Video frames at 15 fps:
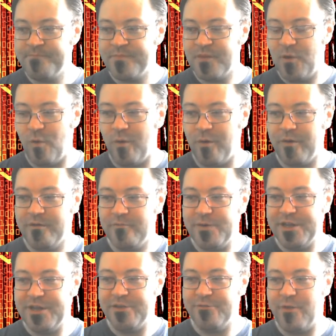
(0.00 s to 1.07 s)
or
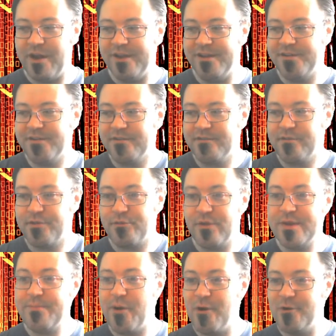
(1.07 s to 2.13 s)
we could write
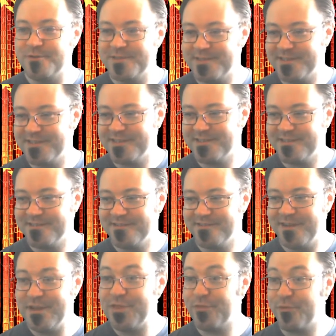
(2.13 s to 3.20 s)
3 posts
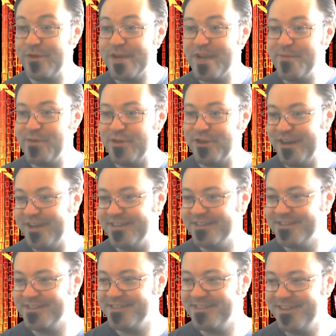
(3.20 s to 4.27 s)
in 3
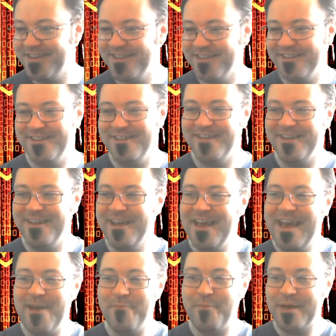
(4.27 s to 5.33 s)
communities.
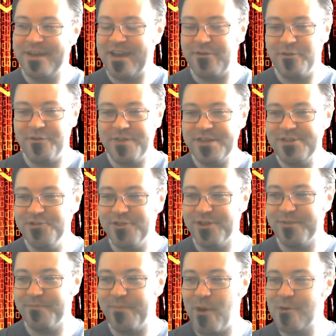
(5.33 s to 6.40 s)
But I don't think you
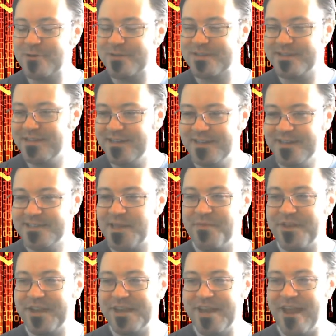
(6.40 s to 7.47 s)
can post
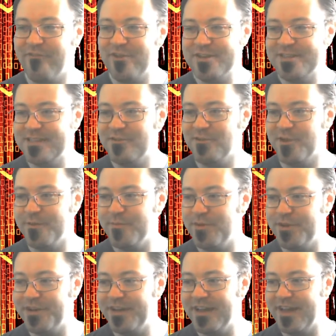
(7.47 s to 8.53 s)
something in every single
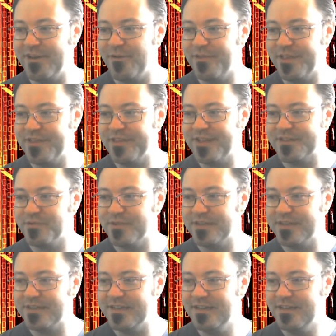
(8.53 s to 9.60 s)
community. I don't think that's
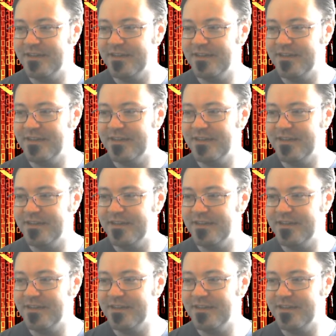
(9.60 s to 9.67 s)
really,